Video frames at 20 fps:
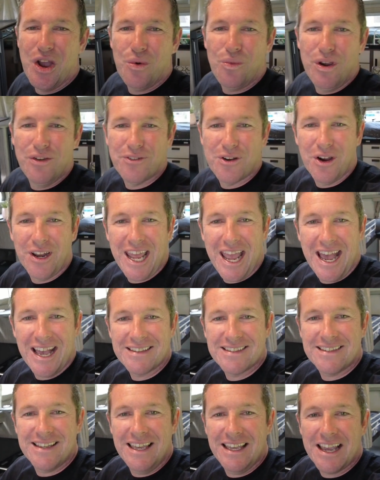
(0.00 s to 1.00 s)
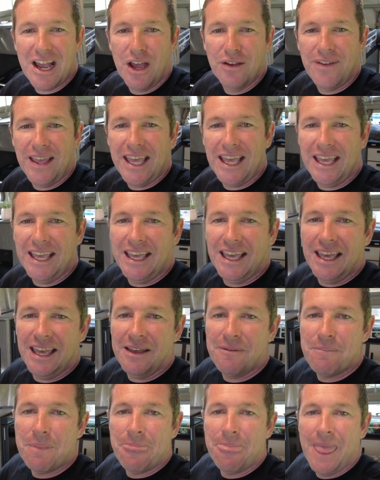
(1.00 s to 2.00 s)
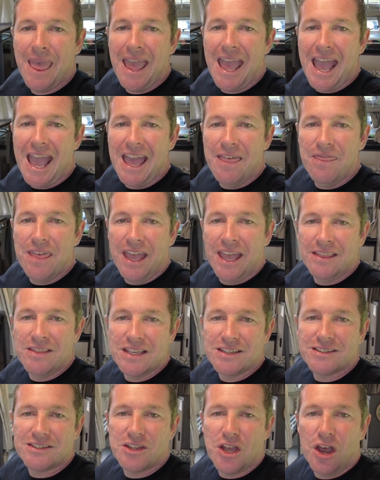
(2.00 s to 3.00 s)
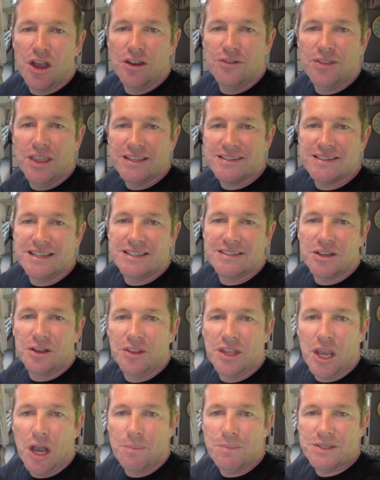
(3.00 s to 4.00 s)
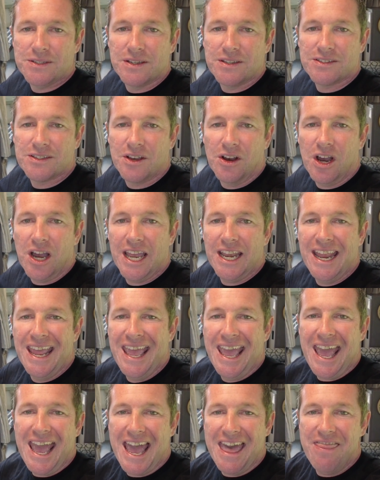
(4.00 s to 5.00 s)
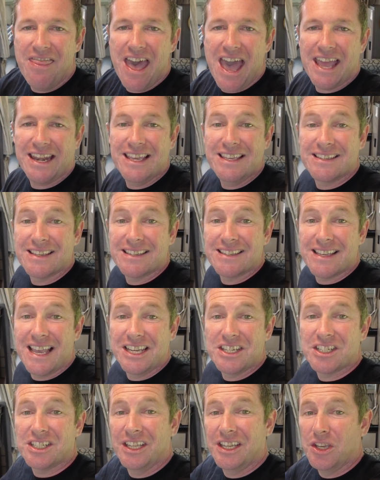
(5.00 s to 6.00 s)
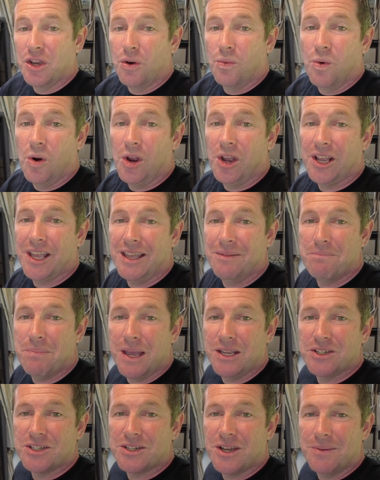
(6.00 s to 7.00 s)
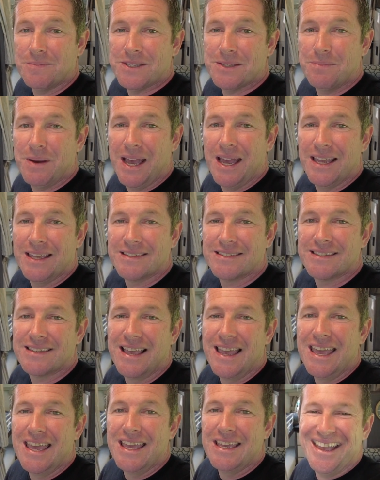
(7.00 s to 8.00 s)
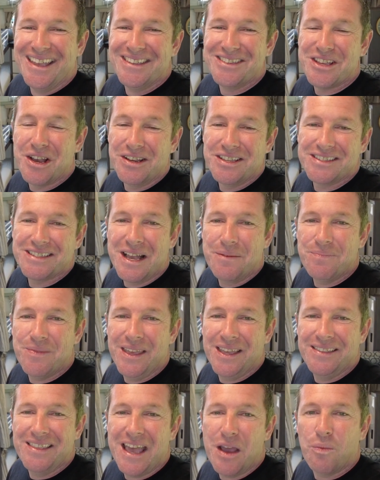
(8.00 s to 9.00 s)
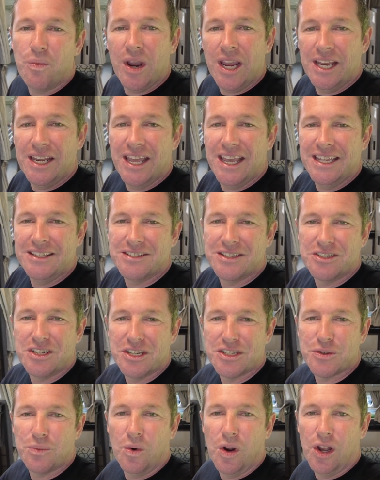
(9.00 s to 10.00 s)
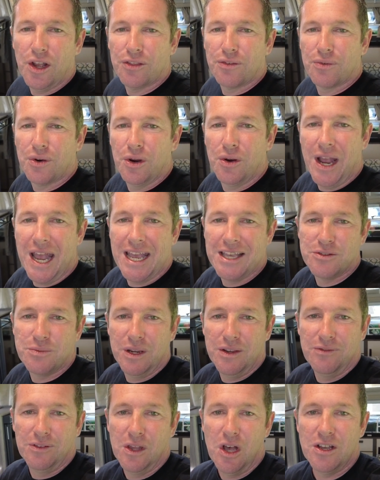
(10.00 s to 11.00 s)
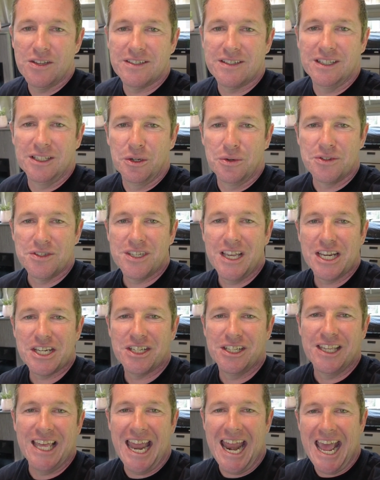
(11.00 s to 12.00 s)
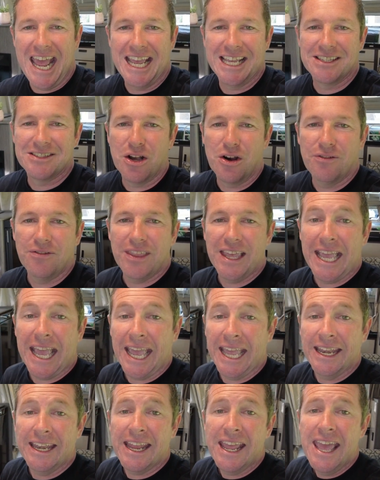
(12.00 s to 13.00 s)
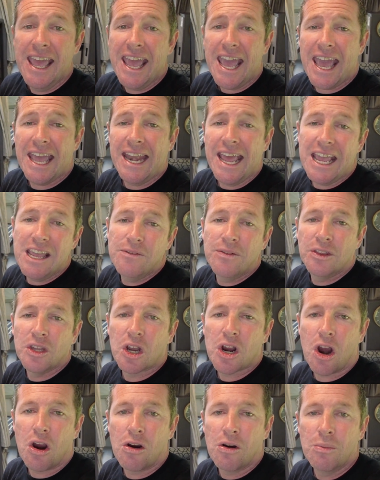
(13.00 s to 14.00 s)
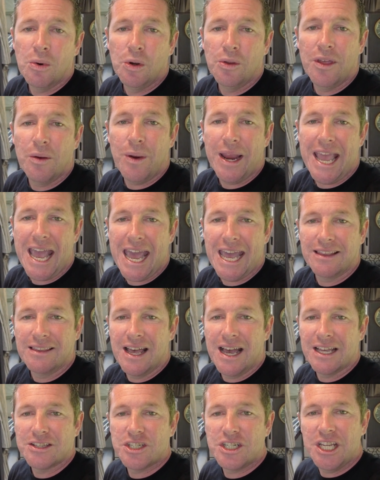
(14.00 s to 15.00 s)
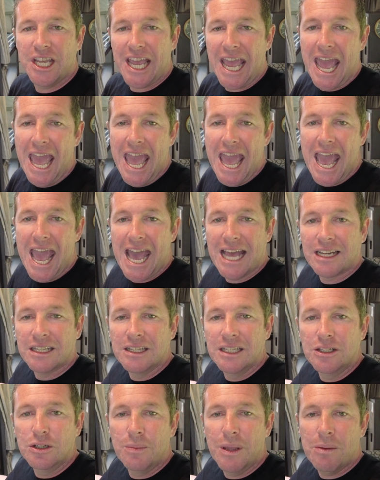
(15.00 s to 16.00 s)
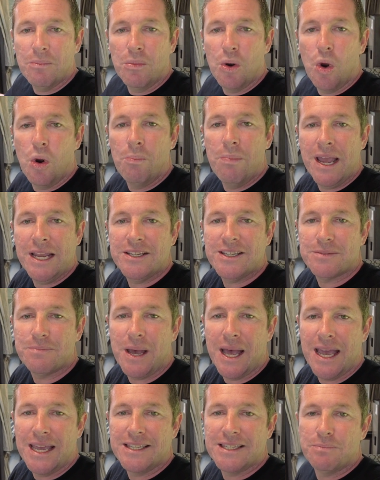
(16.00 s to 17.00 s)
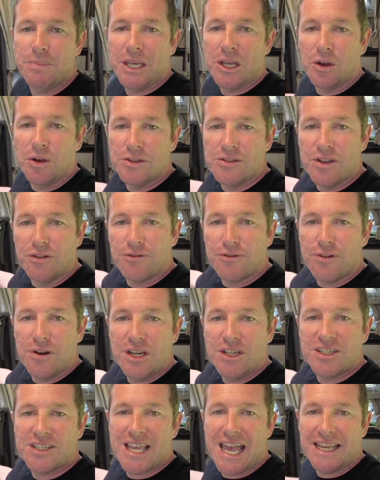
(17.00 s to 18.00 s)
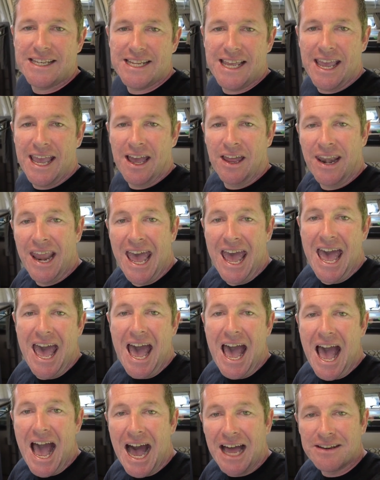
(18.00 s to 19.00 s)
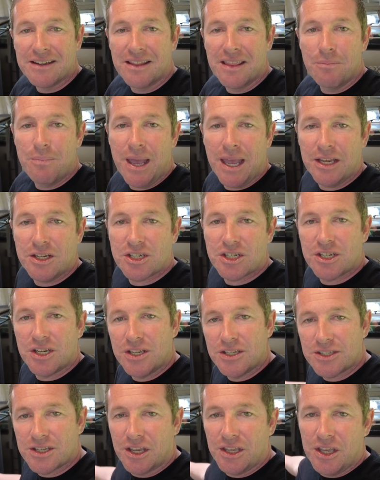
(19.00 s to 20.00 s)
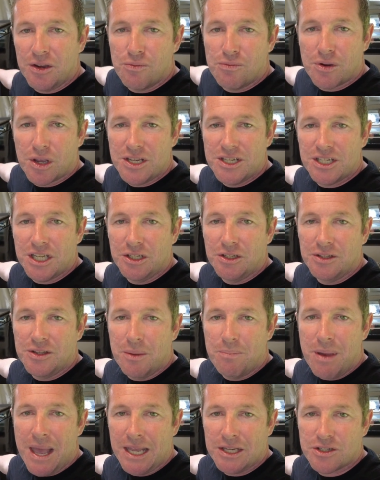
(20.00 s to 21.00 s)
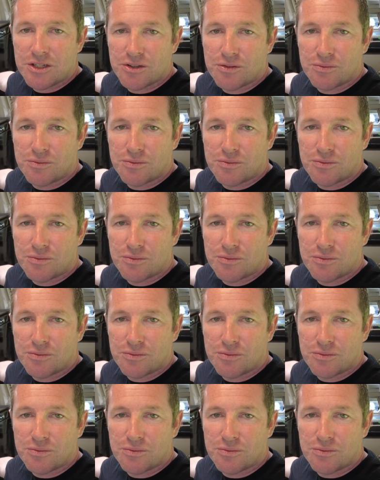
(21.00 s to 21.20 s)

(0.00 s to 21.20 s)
We've got our sink over here, and then the stove that sits on the opposite side, and that is essentially your working benchtop space. So it's something that we need to just work through, as we've lost a little section that hangs off the end. And even the Coral that we had last year had a little bit more bench space because the fridge sat down under the bench, so you continue the bench